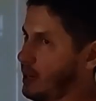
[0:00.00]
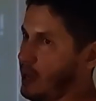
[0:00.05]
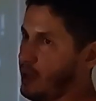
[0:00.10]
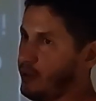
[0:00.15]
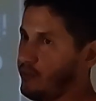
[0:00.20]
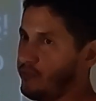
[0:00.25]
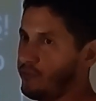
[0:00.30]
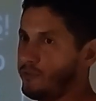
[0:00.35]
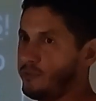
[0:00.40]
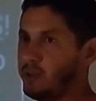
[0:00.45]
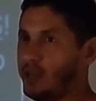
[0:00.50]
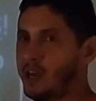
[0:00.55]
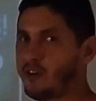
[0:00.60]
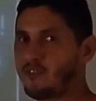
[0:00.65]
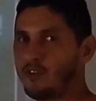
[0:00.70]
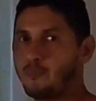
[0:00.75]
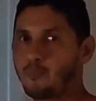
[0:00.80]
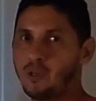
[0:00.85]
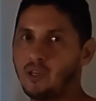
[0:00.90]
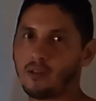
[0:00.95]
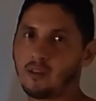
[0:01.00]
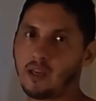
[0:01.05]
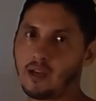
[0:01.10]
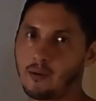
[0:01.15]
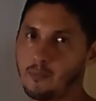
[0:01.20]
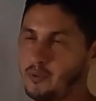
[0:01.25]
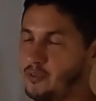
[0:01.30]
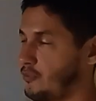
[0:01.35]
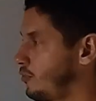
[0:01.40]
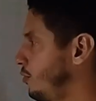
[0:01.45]
I've never been
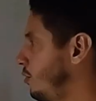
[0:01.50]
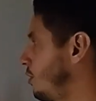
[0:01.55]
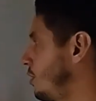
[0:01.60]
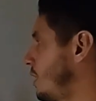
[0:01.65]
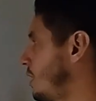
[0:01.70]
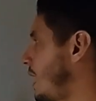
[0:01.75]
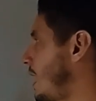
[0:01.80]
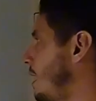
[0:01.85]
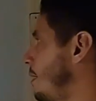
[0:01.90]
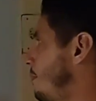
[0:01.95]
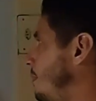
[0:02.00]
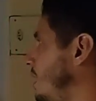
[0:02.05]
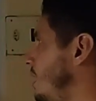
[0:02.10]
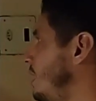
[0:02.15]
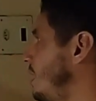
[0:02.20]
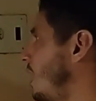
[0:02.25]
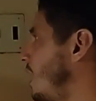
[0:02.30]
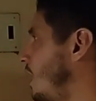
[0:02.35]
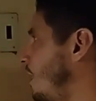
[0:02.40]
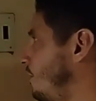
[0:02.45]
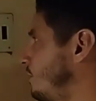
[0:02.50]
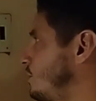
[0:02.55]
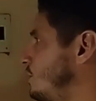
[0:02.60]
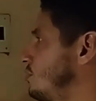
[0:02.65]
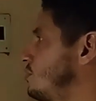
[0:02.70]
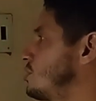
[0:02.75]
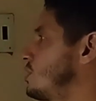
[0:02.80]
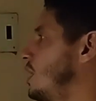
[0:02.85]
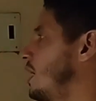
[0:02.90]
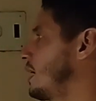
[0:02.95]
there before. I may have
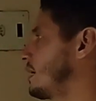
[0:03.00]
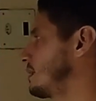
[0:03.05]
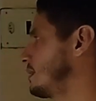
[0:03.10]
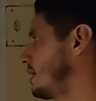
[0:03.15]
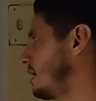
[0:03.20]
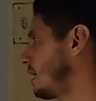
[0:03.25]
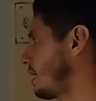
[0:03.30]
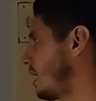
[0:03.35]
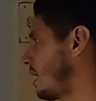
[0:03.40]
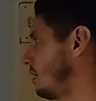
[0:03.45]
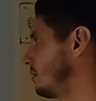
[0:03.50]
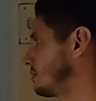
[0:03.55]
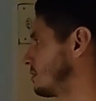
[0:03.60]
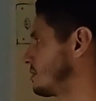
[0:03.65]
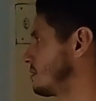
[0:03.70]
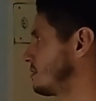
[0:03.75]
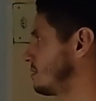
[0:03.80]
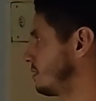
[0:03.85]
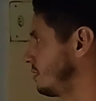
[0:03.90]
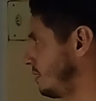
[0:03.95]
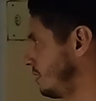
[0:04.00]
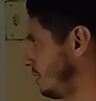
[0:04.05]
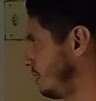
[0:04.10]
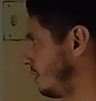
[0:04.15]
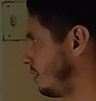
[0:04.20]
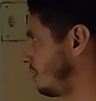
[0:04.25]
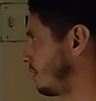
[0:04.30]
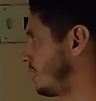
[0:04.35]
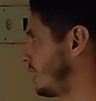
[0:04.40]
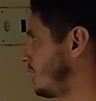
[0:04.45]
to check that out.
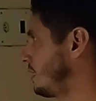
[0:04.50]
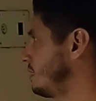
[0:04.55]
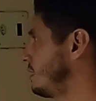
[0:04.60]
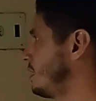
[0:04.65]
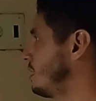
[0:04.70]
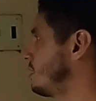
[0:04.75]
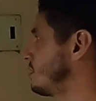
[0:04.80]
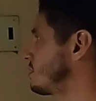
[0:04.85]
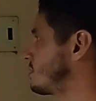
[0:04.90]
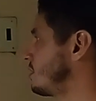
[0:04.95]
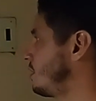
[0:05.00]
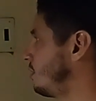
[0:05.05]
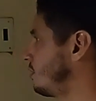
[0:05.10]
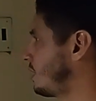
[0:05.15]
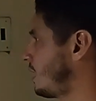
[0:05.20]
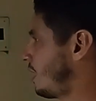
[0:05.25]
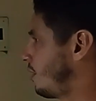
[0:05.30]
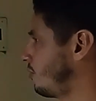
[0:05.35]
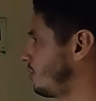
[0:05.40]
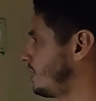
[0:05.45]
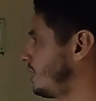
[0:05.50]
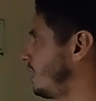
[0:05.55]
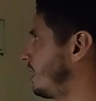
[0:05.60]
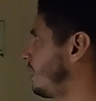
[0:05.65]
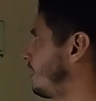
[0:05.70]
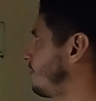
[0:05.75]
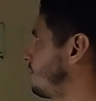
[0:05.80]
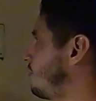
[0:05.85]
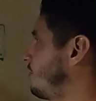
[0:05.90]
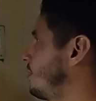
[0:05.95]
Alright? So now we
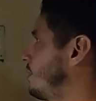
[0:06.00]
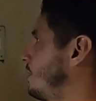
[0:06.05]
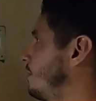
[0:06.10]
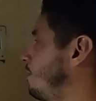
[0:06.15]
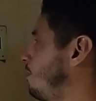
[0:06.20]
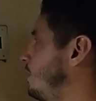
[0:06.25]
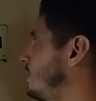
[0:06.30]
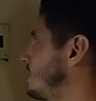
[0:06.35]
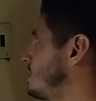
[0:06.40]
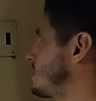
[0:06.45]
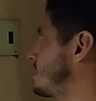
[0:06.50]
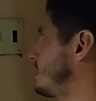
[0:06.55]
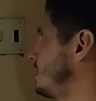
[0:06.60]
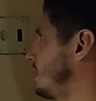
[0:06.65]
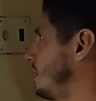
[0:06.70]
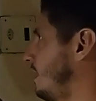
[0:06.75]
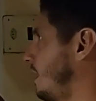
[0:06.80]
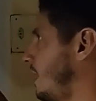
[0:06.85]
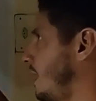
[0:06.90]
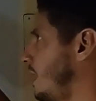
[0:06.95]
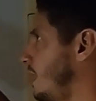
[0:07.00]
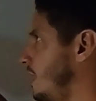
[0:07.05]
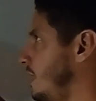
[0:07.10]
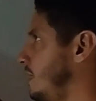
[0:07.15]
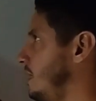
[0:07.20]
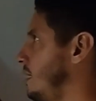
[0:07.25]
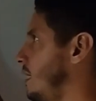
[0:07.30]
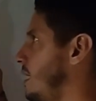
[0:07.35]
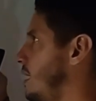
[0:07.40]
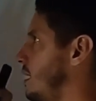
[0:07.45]
have person
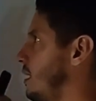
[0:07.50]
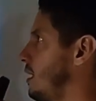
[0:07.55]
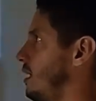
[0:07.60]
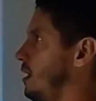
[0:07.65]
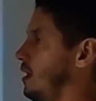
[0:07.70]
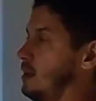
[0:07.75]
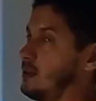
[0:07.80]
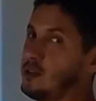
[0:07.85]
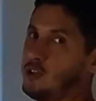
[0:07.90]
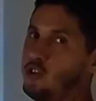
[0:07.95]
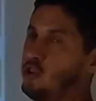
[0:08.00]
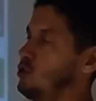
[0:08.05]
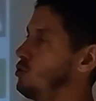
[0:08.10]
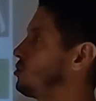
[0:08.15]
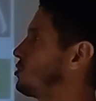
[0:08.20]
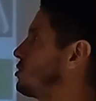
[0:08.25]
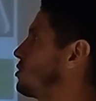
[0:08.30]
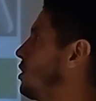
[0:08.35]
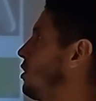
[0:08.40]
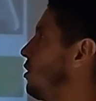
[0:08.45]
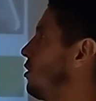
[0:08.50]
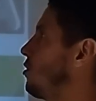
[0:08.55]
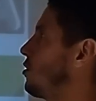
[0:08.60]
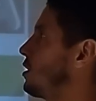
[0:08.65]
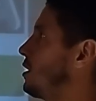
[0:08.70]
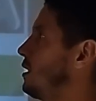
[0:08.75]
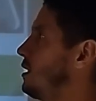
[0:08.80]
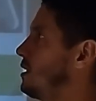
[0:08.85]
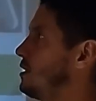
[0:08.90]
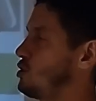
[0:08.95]
A again. You
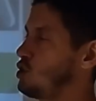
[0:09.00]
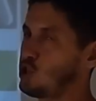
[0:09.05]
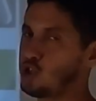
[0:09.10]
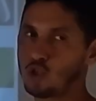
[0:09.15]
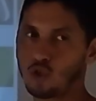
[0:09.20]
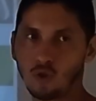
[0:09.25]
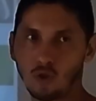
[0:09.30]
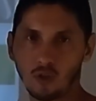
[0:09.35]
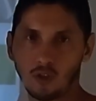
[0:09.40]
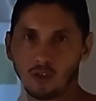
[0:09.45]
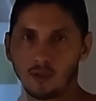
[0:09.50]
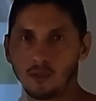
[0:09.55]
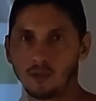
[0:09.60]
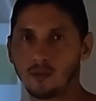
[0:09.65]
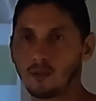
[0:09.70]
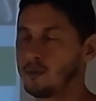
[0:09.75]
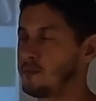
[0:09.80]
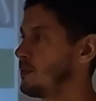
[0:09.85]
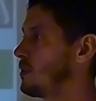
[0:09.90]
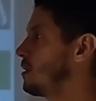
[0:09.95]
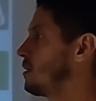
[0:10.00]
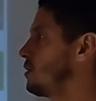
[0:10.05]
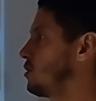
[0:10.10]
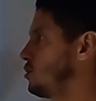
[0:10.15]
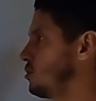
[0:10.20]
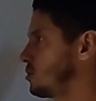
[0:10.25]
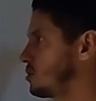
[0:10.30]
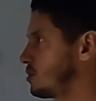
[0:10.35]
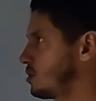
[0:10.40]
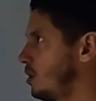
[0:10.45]
totally should.
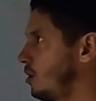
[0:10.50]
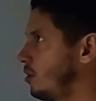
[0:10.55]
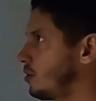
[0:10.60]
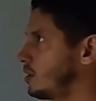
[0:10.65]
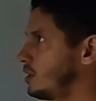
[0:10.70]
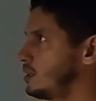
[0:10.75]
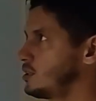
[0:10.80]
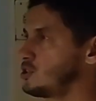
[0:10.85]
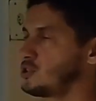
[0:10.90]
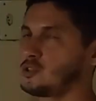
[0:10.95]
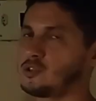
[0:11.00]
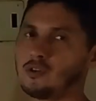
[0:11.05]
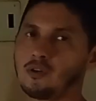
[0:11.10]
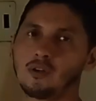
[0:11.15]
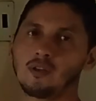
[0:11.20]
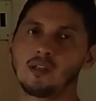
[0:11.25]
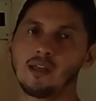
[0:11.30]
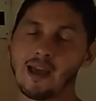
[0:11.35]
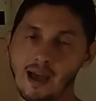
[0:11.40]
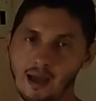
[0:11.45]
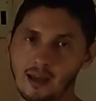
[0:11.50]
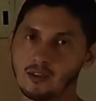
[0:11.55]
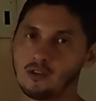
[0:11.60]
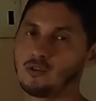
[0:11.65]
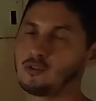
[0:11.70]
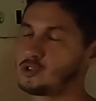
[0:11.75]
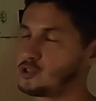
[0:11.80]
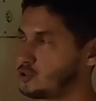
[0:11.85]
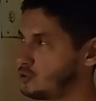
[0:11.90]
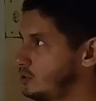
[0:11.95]
You totally should. Yeah,
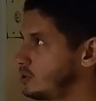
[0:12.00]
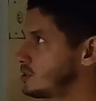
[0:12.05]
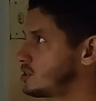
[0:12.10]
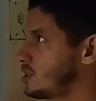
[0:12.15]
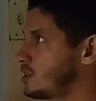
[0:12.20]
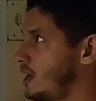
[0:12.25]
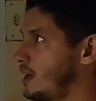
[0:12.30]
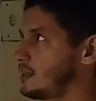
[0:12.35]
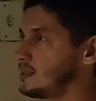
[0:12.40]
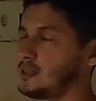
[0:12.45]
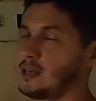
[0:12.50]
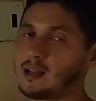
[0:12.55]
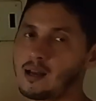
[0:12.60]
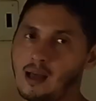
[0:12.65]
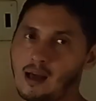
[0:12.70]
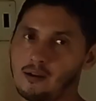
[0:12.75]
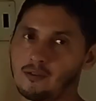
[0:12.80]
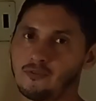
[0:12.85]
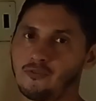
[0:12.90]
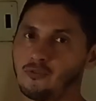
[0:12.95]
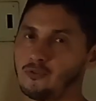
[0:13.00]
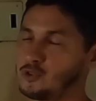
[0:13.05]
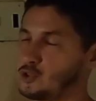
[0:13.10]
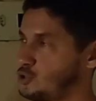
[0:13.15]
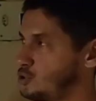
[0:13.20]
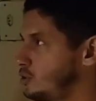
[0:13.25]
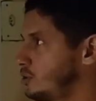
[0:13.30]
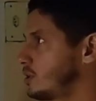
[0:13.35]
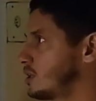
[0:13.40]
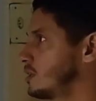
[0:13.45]
you should check that out for
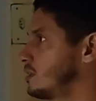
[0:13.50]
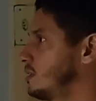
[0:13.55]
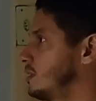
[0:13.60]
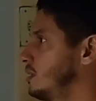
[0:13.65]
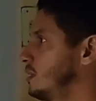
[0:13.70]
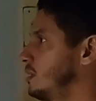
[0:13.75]
sure.